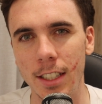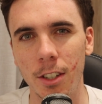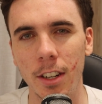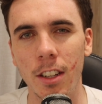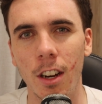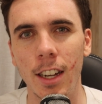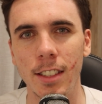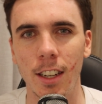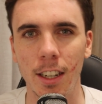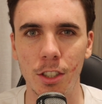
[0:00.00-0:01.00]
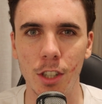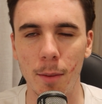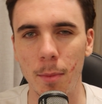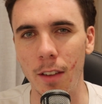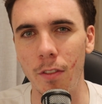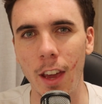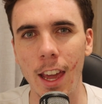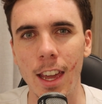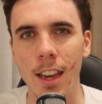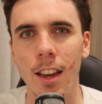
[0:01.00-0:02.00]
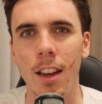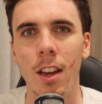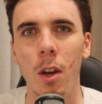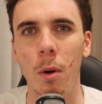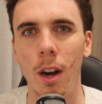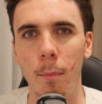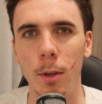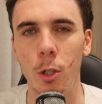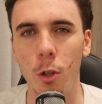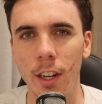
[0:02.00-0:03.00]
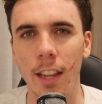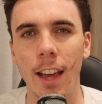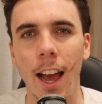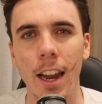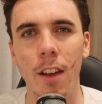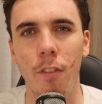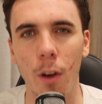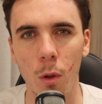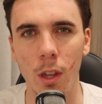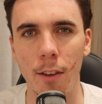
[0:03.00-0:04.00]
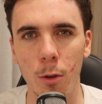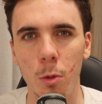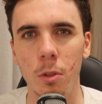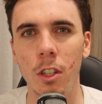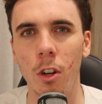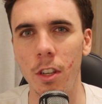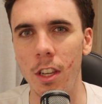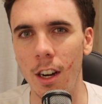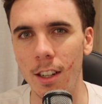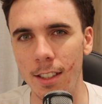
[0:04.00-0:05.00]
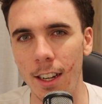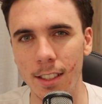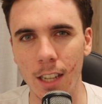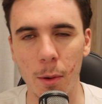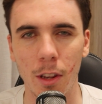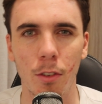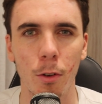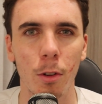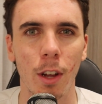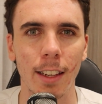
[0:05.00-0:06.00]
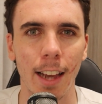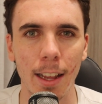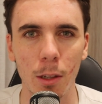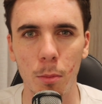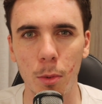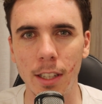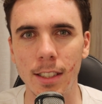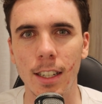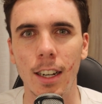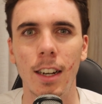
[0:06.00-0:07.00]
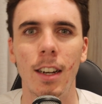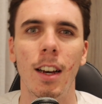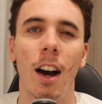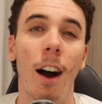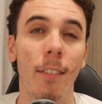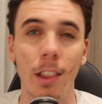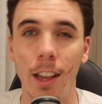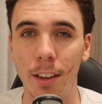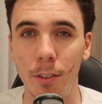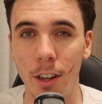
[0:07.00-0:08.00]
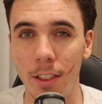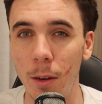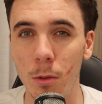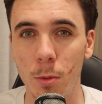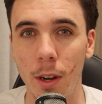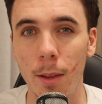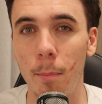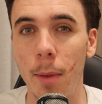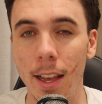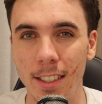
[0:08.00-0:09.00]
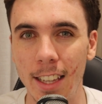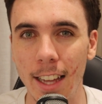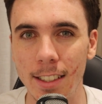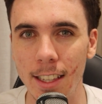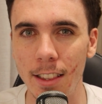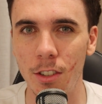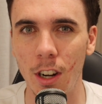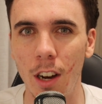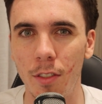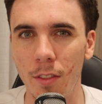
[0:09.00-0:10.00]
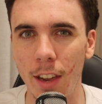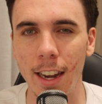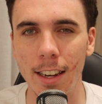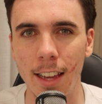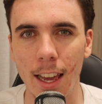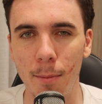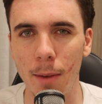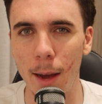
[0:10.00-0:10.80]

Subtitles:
So did guys like Judd McVie, who are maturing at the AFL level. You got young stars coming through like Caleb Windsor. Harvey Langford, I think, was one of the best gets in the draft of any team.